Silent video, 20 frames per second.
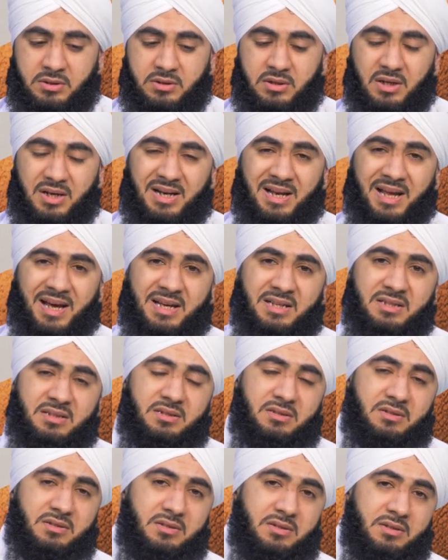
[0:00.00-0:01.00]
The
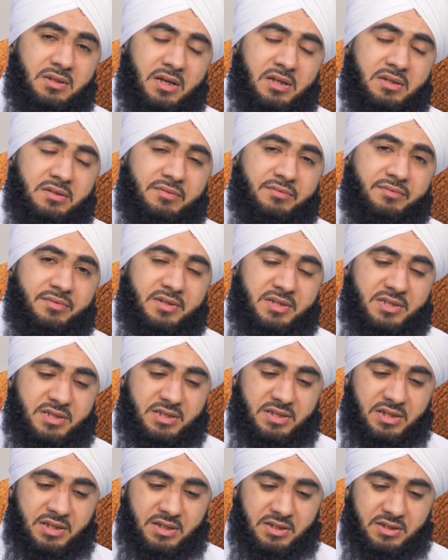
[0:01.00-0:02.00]
land and
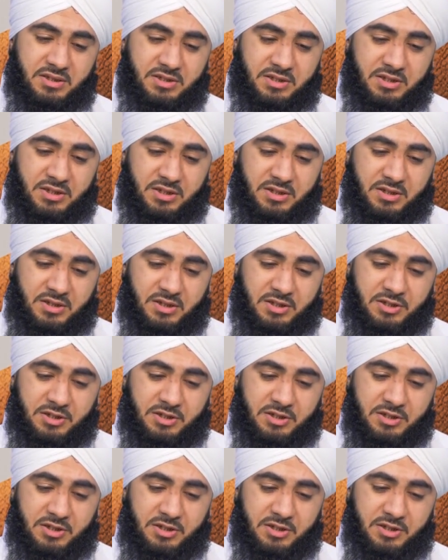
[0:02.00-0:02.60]
vicinity